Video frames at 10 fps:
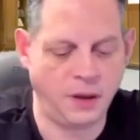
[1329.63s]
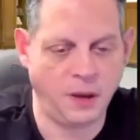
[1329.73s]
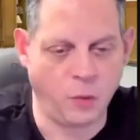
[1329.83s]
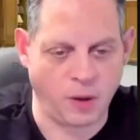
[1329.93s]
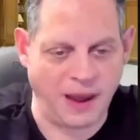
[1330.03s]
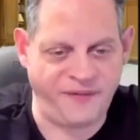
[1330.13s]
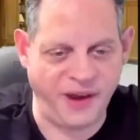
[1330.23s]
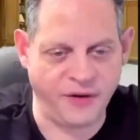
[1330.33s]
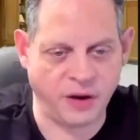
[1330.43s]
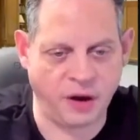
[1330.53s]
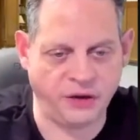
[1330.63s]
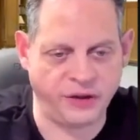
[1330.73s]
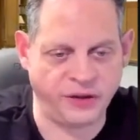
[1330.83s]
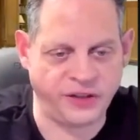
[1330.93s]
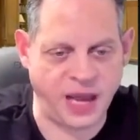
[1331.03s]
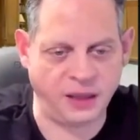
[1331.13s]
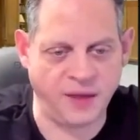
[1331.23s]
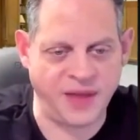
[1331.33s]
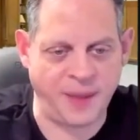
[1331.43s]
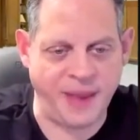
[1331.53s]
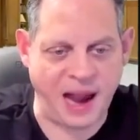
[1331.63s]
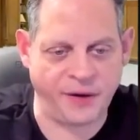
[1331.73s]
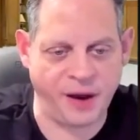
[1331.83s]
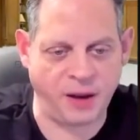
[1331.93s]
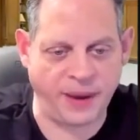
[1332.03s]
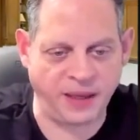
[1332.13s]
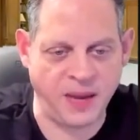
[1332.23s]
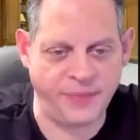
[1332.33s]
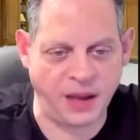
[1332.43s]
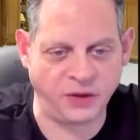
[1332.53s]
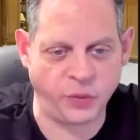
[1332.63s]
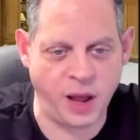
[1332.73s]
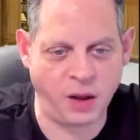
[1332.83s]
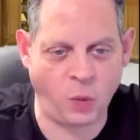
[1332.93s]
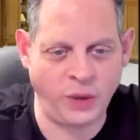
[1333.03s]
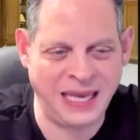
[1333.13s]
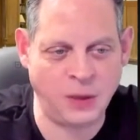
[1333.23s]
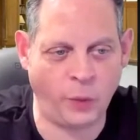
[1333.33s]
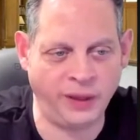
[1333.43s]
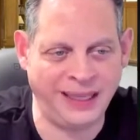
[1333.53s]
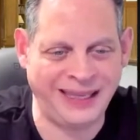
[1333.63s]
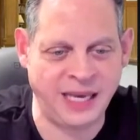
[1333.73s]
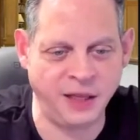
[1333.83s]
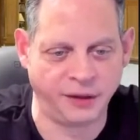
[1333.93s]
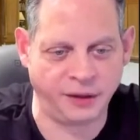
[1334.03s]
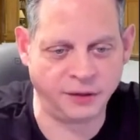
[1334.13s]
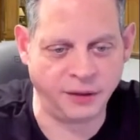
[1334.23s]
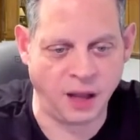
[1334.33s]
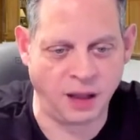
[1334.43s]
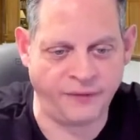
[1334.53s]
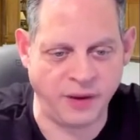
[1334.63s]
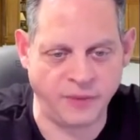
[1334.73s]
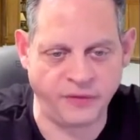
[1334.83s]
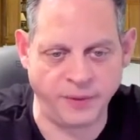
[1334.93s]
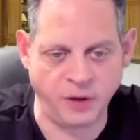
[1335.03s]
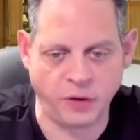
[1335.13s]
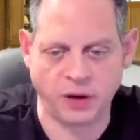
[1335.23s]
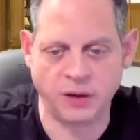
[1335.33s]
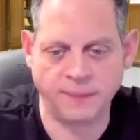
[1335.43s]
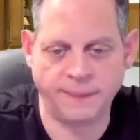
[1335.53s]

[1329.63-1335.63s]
One of my favorite cards in the set. Love that background. I might keep that as well. Willie Keeler, Hall of Famer from New York.